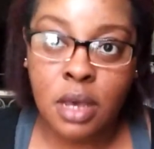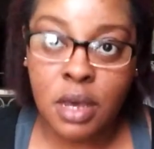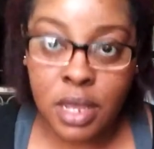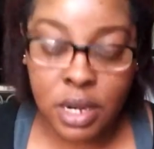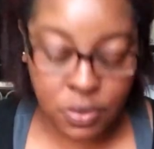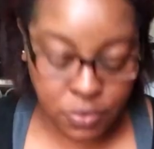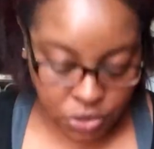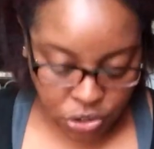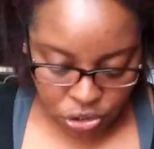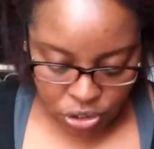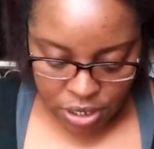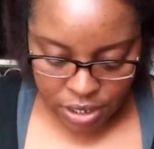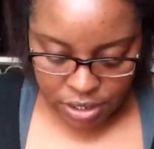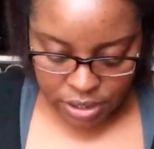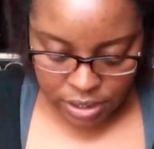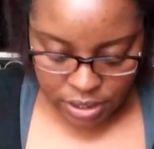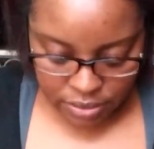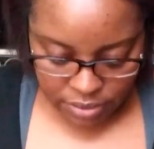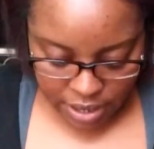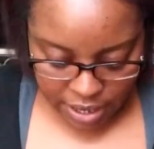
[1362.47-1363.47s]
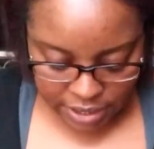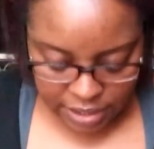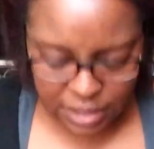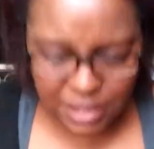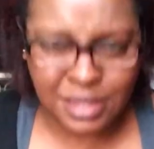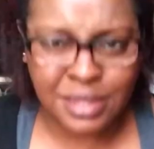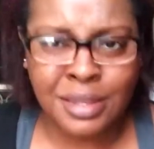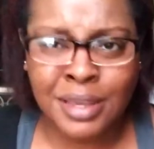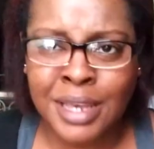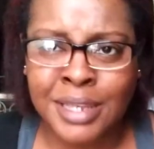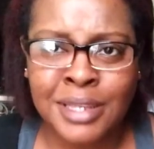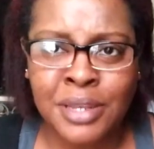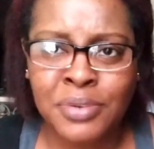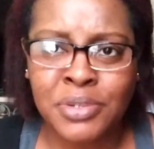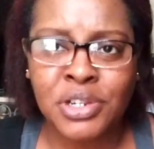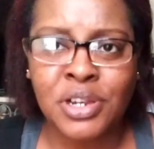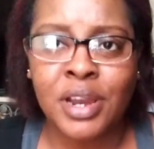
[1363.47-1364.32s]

The honey was trying to, I guess he was